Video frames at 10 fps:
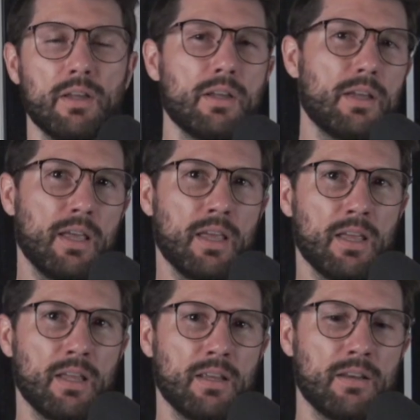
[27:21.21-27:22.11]

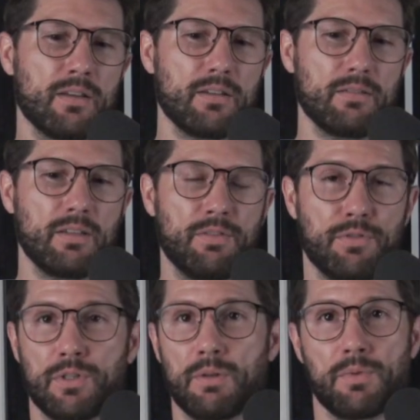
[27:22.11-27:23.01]
and if there's
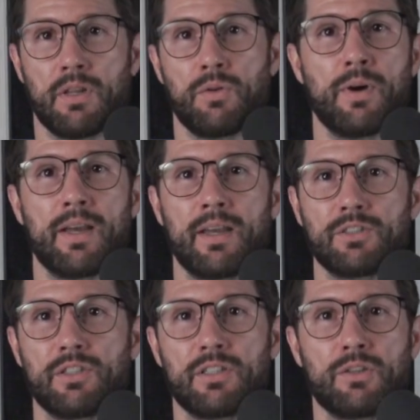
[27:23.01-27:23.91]
something in the way, it's
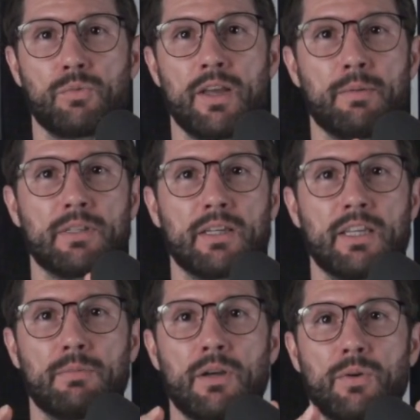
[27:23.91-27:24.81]
just in the way, but they
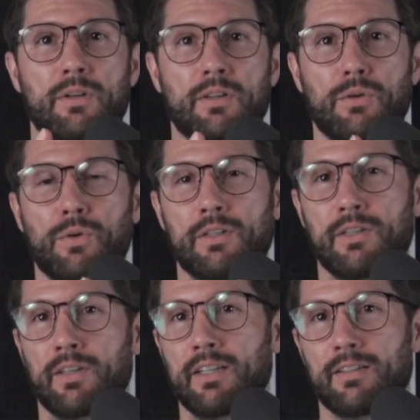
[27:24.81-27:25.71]
keep going and going until
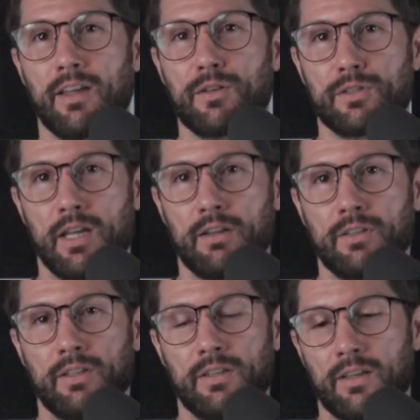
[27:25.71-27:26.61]
they get to the other side of it,
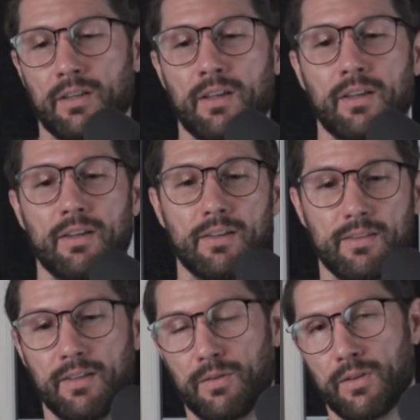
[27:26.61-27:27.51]
and then
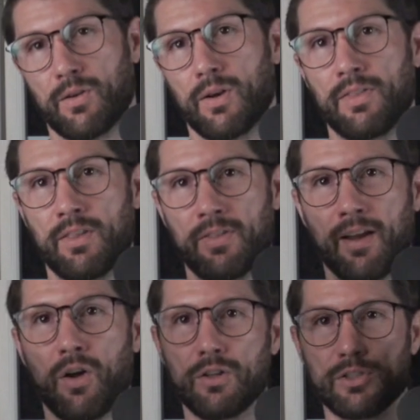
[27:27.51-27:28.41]
there they are. And then they
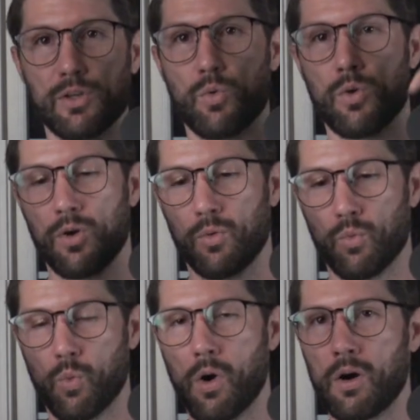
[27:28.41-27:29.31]
also
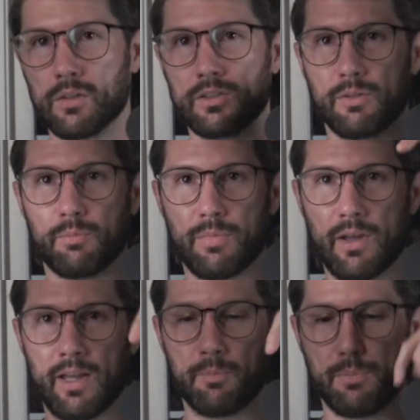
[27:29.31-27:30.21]
walked
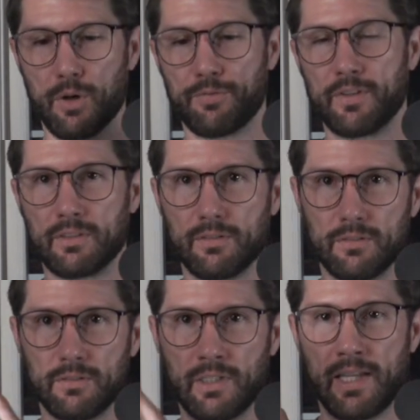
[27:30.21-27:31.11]
at a perfect
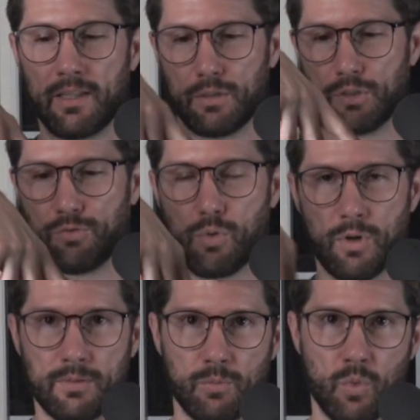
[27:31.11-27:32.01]
length. There's 4 of
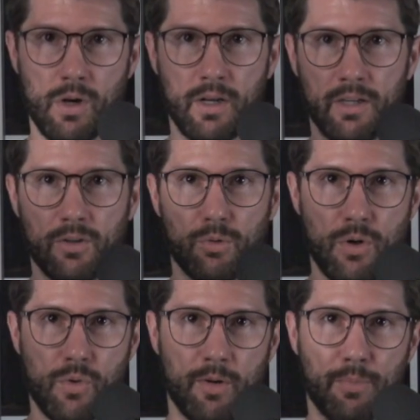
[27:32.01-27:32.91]
them walking in a
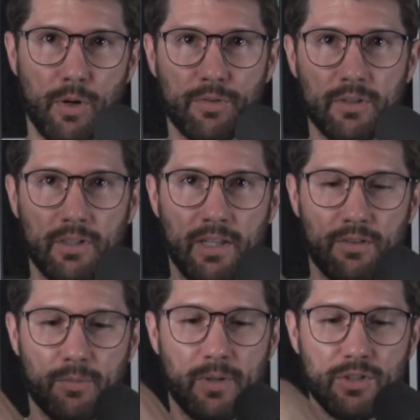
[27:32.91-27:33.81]
row at a perfect length
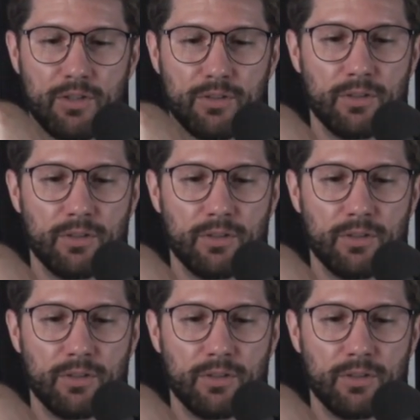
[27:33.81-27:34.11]
from each other,